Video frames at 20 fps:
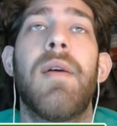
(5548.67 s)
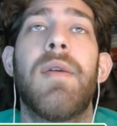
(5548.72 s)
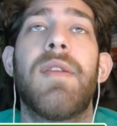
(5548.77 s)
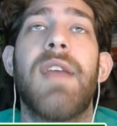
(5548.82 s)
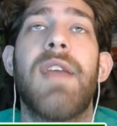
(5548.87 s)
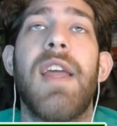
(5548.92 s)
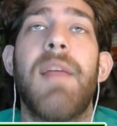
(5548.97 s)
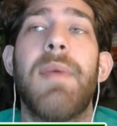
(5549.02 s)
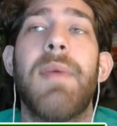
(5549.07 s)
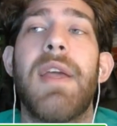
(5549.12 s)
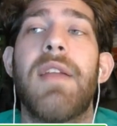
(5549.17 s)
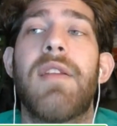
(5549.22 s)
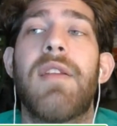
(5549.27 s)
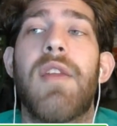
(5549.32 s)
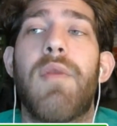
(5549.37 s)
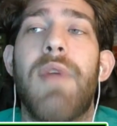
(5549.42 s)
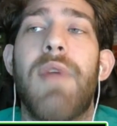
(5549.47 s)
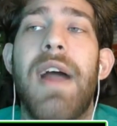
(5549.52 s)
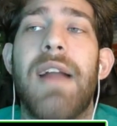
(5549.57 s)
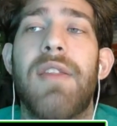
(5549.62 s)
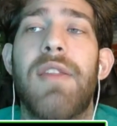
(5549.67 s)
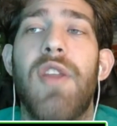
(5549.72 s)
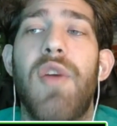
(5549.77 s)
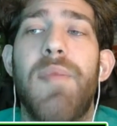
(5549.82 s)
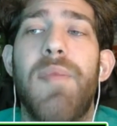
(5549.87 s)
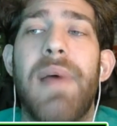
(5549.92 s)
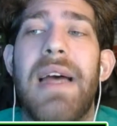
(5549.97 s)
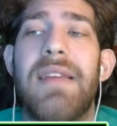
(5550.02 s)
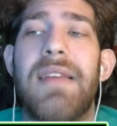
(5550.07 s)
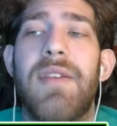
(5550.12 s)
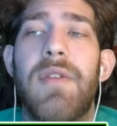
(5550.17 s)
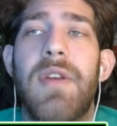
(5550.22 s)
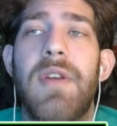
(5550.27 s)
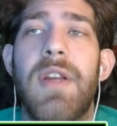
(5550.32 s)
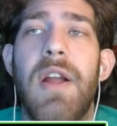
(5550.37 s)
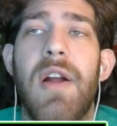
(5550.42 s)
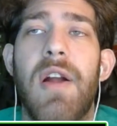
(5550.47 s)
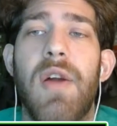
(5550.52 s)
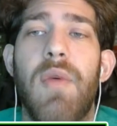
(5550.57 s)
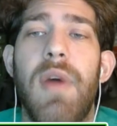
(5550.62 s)
Tatum getting to the rack though. Pass it to
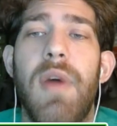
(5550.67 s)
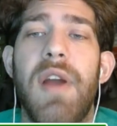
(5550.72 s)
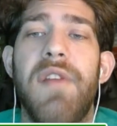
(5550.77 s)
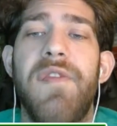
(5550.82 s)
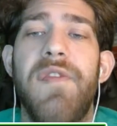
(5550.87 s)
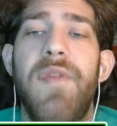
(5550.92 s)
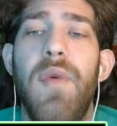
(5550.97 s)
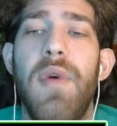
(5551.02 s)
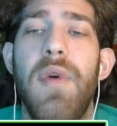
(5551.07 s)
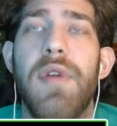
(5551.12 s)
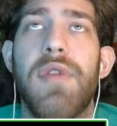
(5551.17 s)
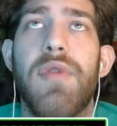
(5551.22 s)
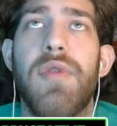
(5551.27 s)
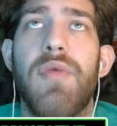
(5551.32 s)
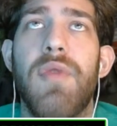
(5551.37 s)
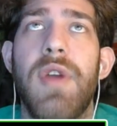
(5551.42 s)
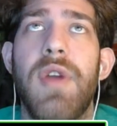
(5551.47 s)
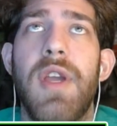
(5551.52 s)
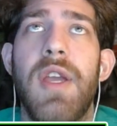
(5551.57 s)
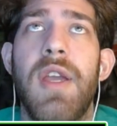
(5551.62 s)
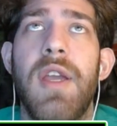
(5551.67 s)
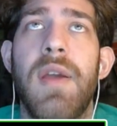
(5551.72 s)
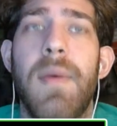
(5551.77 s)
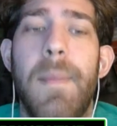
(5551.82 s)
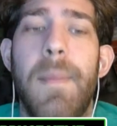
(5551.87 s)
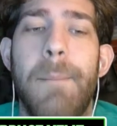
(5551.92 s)
Derrick White. 4 3.